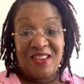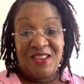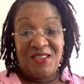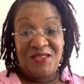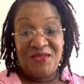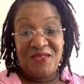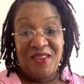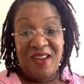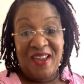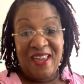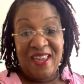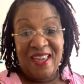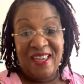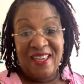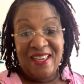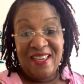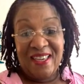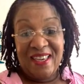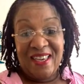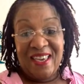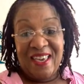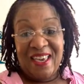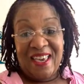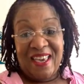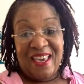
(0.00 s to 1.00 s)
All right.
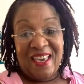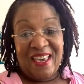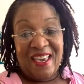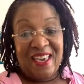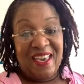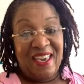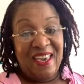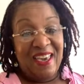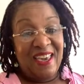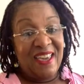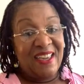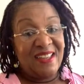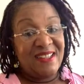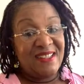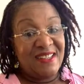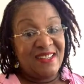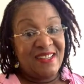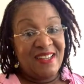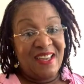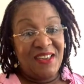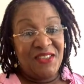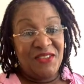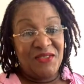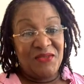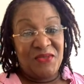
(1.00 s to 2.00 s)
And
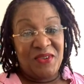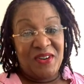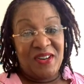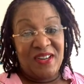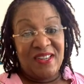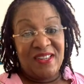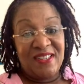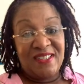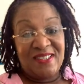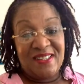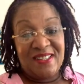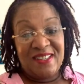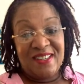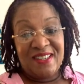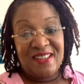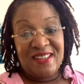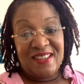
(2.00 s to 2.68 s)
another one.